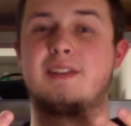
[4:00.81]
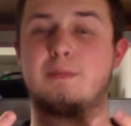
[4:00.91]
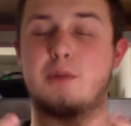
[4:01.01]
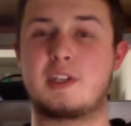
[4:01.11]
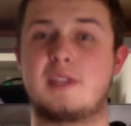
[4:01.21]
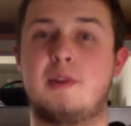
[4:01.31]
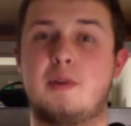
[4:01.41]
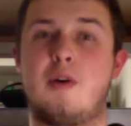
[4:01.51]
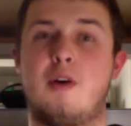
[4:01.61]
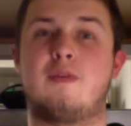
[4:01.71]
Perks of Being a
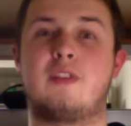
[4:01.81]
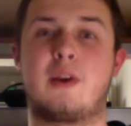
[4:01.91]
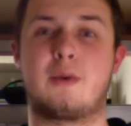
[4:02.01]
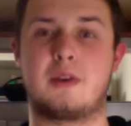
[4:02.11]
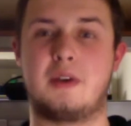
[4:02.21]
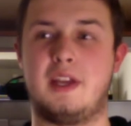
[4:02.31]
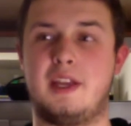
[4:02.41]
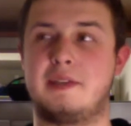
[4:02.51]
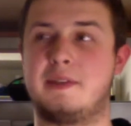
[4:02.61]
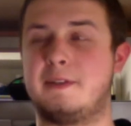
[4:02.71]
Wallflower,
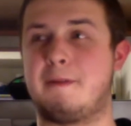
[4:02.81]
and